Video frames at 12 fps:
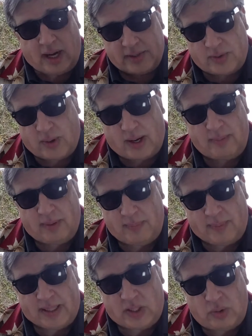So I want to
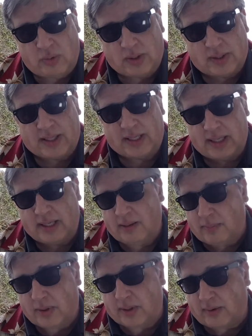make sure that in the
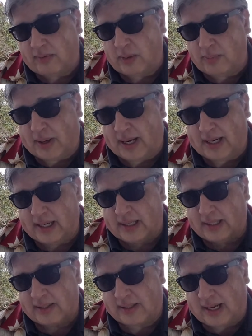book, if you buy it,
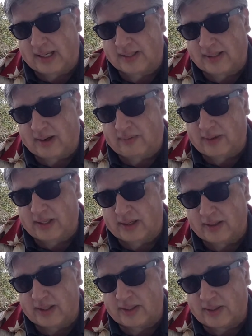it's got stuff in
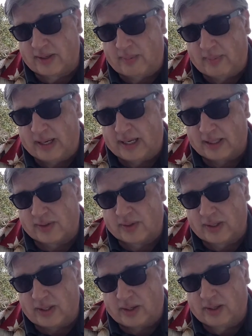there that's going to make it so
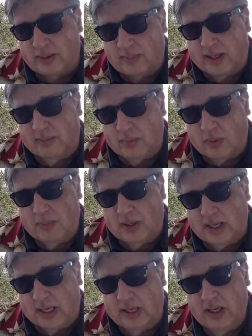that you're going to make more
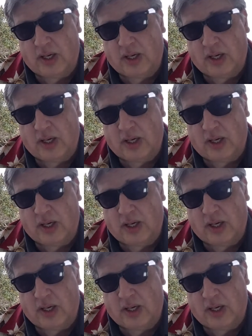money.